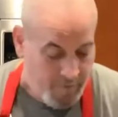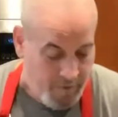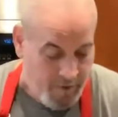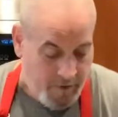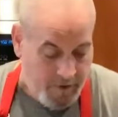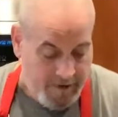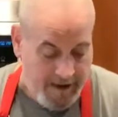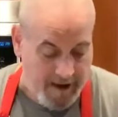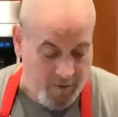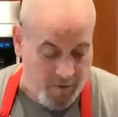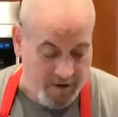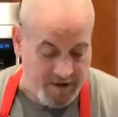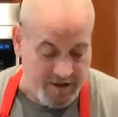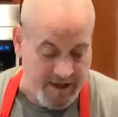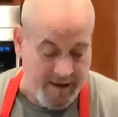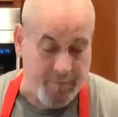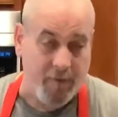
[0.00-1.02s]
Now,
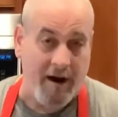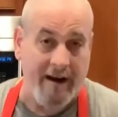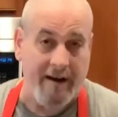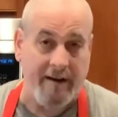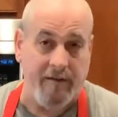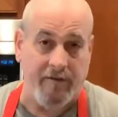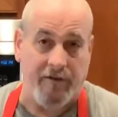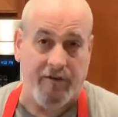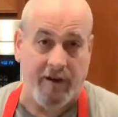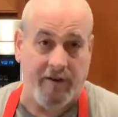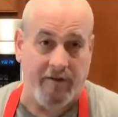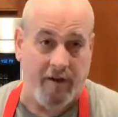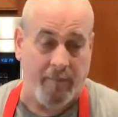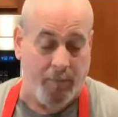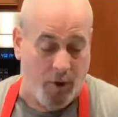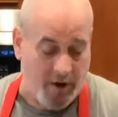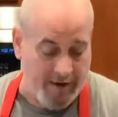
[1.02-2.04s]
once that bread sucks
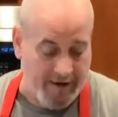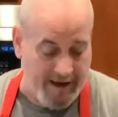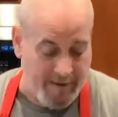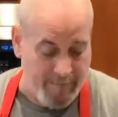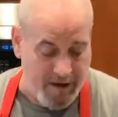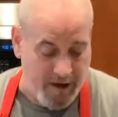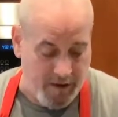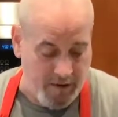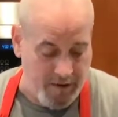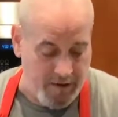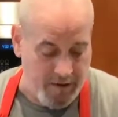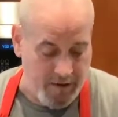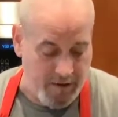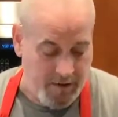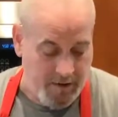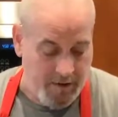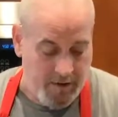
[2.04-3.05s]
up all of that milk,
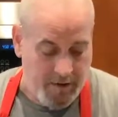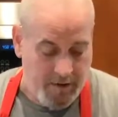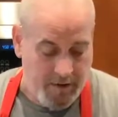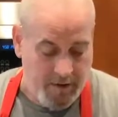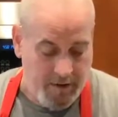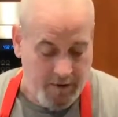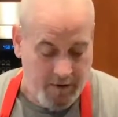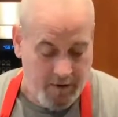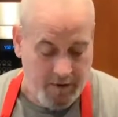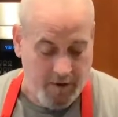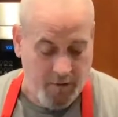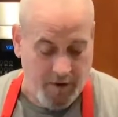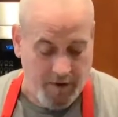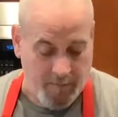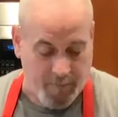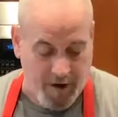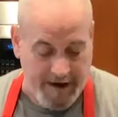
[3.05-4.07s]
you
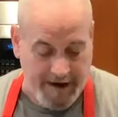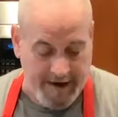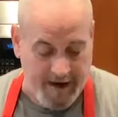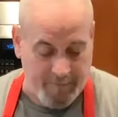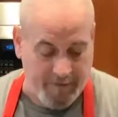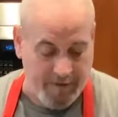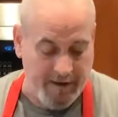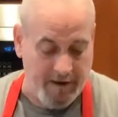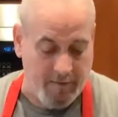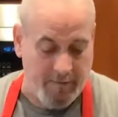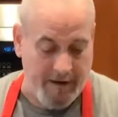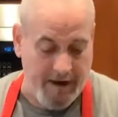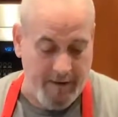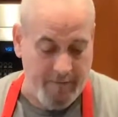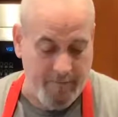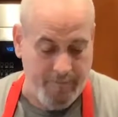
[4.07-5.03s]
want to break it up a little bit.